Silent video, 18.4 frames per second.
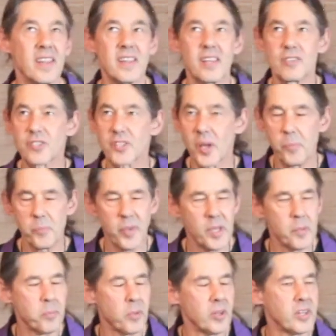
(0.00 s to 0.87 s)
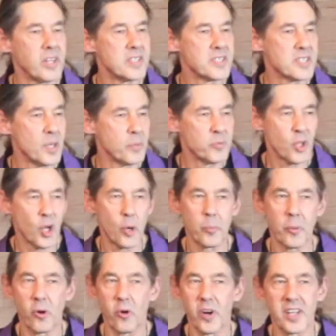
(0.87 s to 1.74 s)
there's some people in some
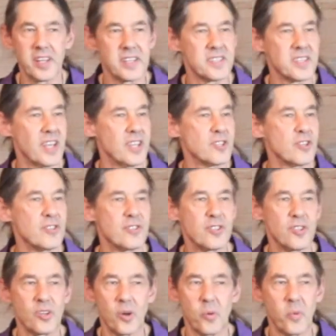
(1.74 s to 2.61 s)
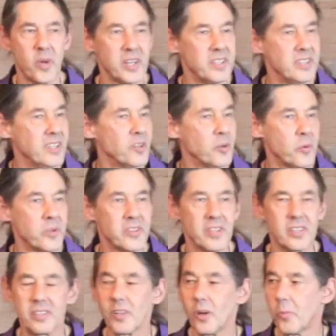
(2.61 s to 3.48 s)
Dharma organizations who don't want to deal
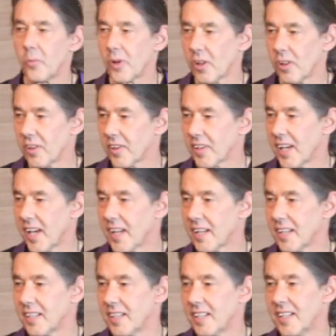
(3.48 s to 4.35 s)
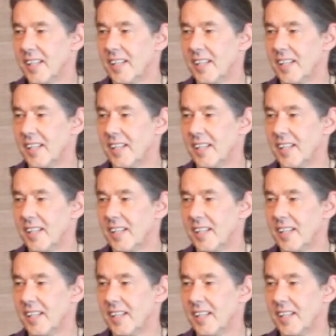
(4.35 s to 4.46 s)
with it, don't want to look at it.